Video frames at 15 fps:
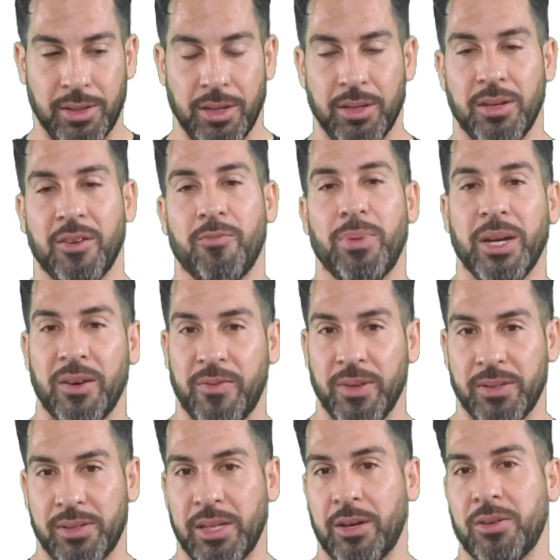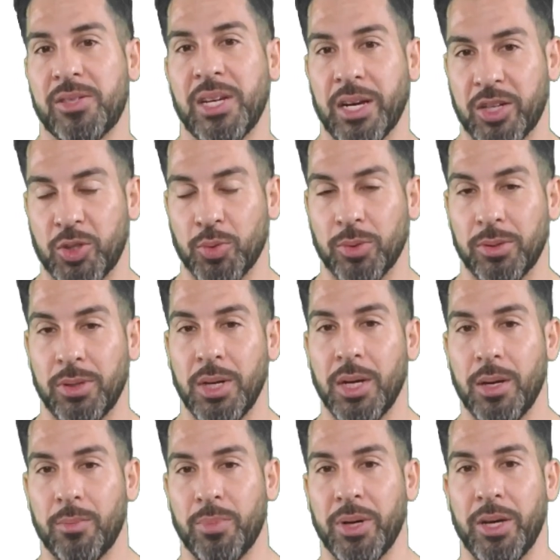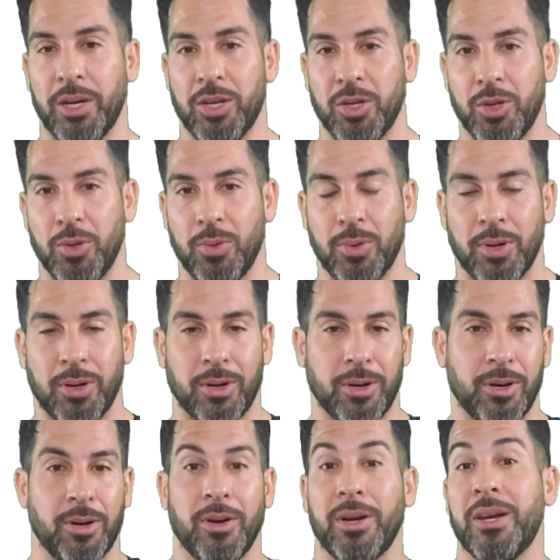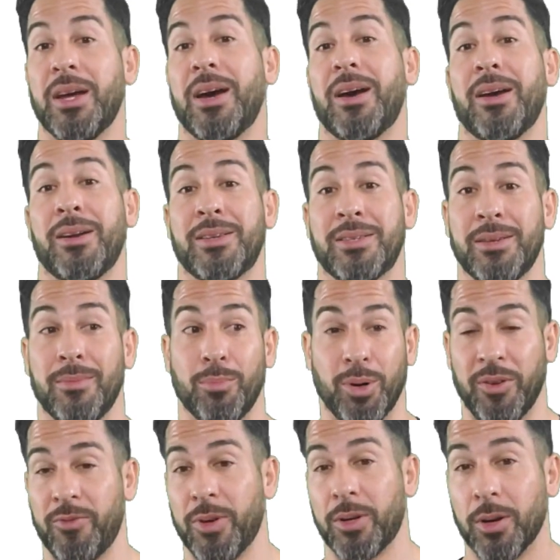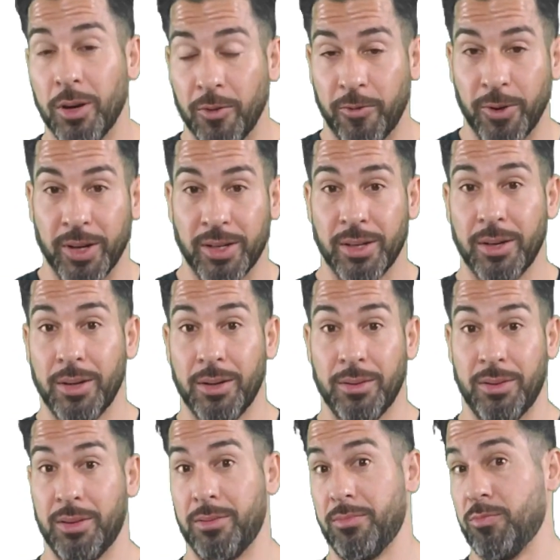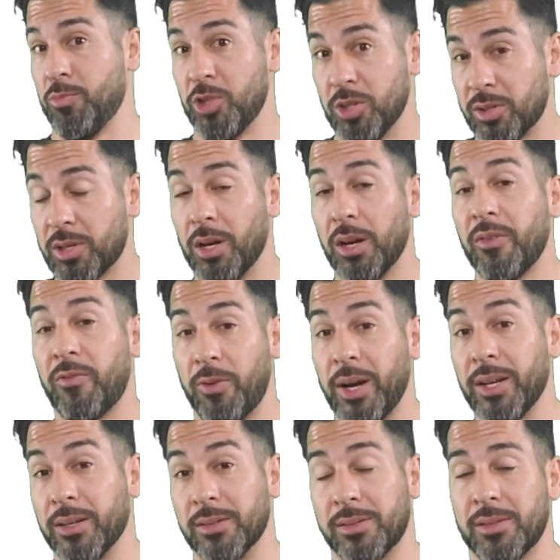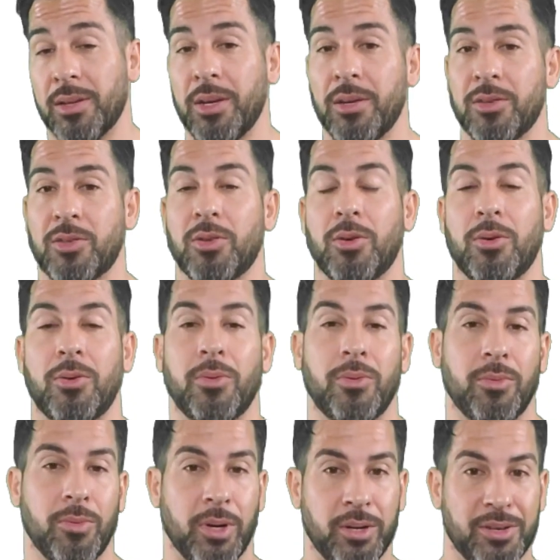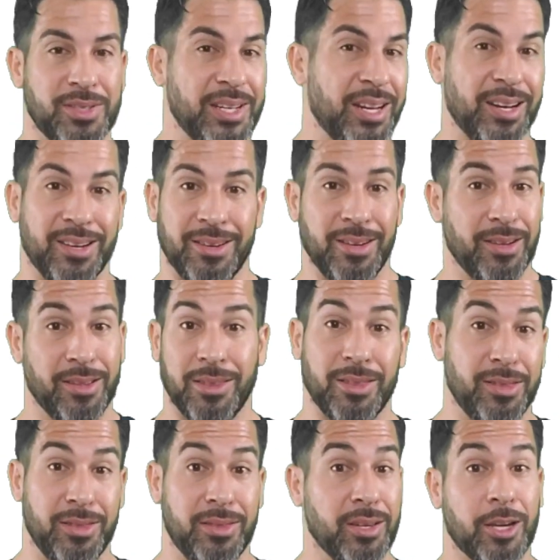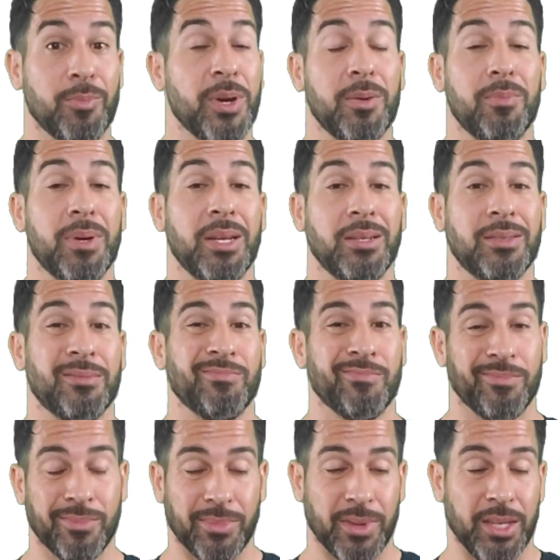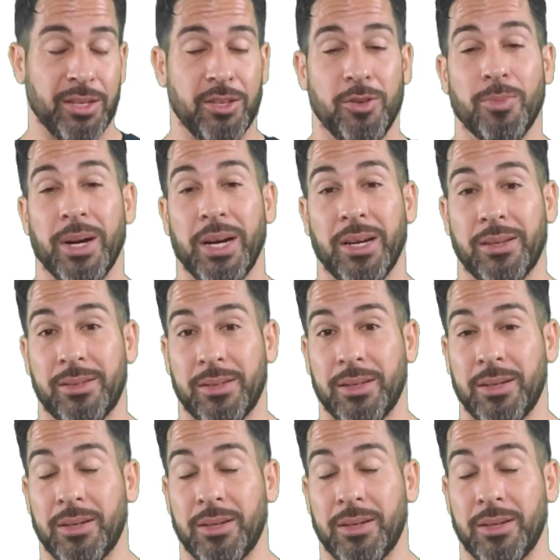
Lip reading: and you have benefits that are sexual, but you are not boyfriend, girlfriend. You just call it friends. So understand the commitment. You might